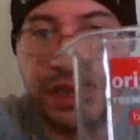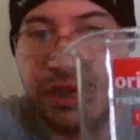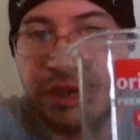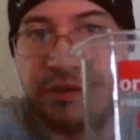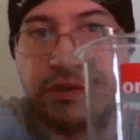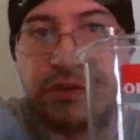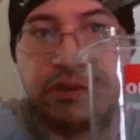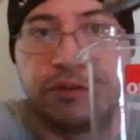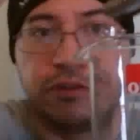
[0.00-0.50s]

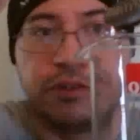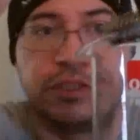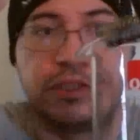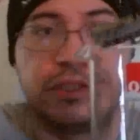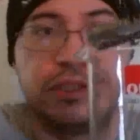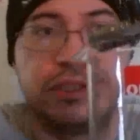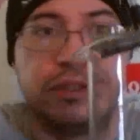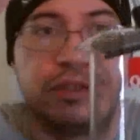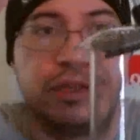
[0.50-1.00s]
And of
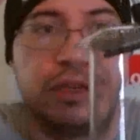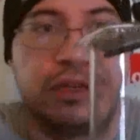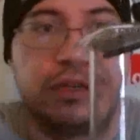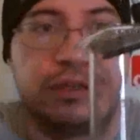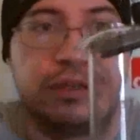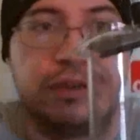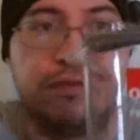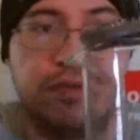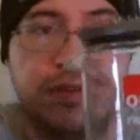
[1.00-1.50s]
course,
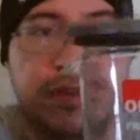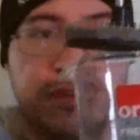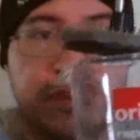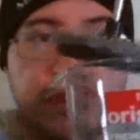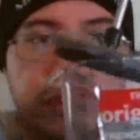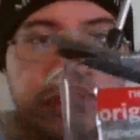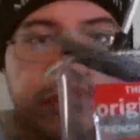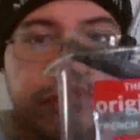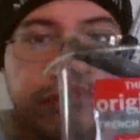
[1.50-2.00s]
if you
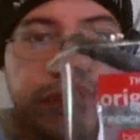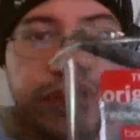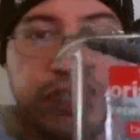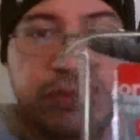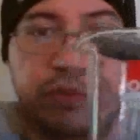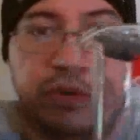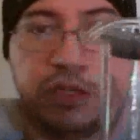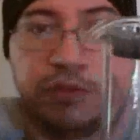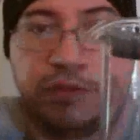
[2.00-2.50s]
ever used a
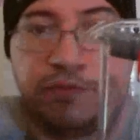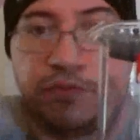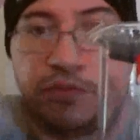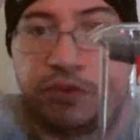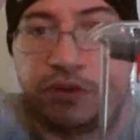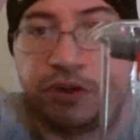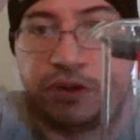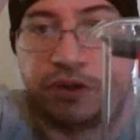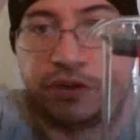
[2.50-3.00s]
French press
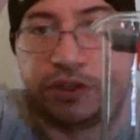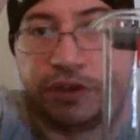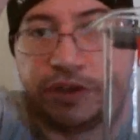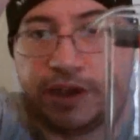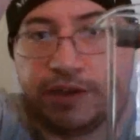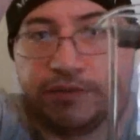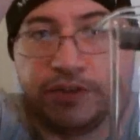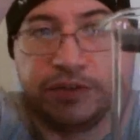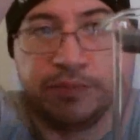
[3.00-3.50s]
before or
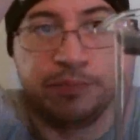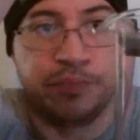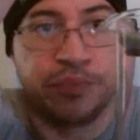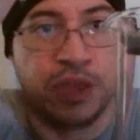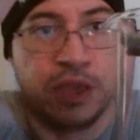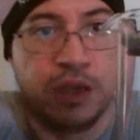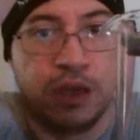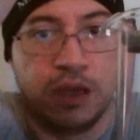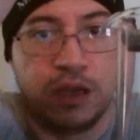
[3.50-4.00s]
you haven't,
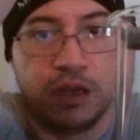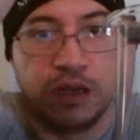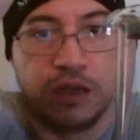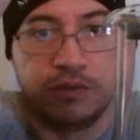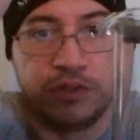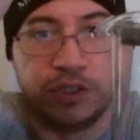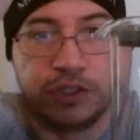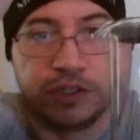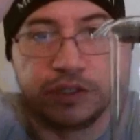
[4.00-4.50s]

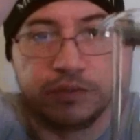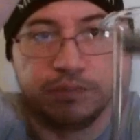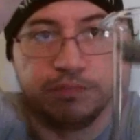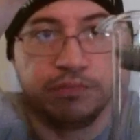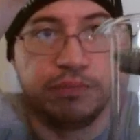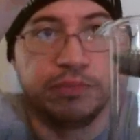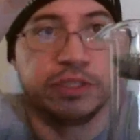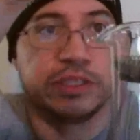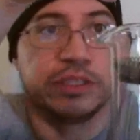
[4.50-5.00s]
just
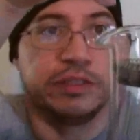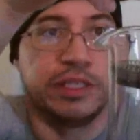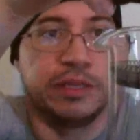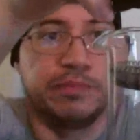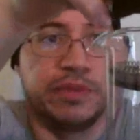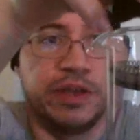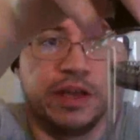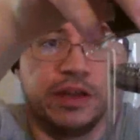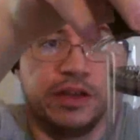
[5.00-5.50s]

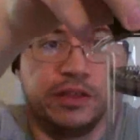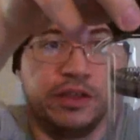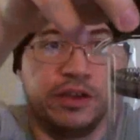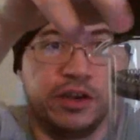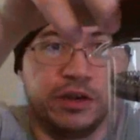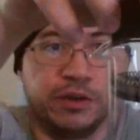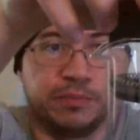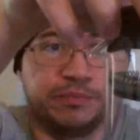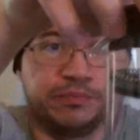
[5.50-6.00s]
slip that in
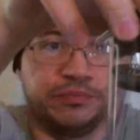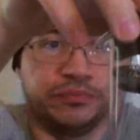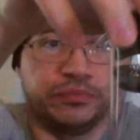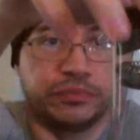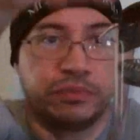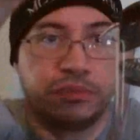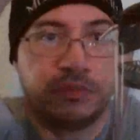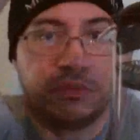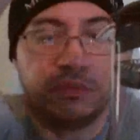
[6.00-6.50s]
there
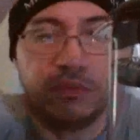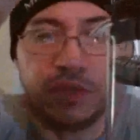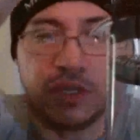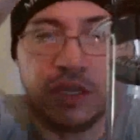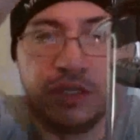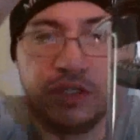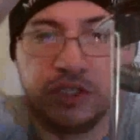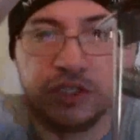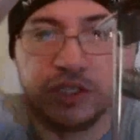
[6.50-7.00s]

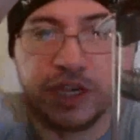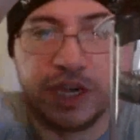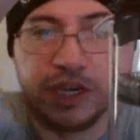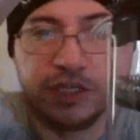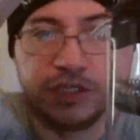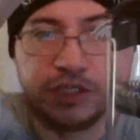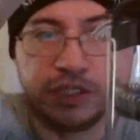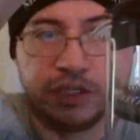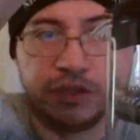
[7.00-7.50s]
and just
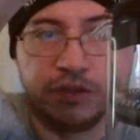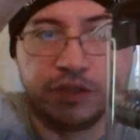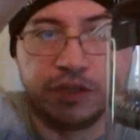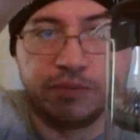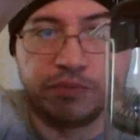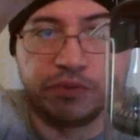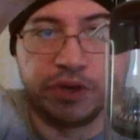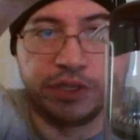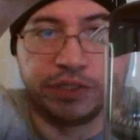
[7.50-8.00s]
kind of
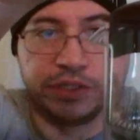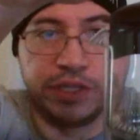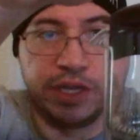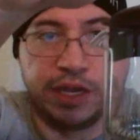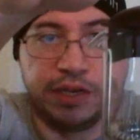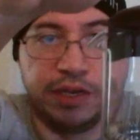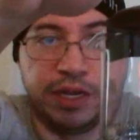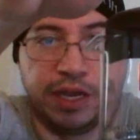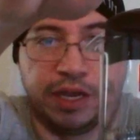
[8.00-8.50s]
slowly press
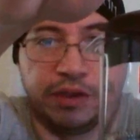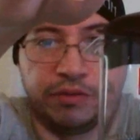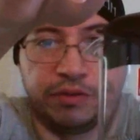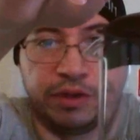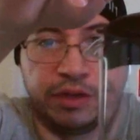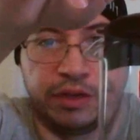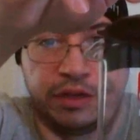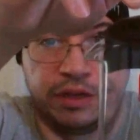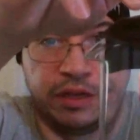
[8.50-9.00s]
that
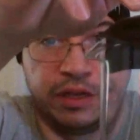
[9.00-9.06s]
down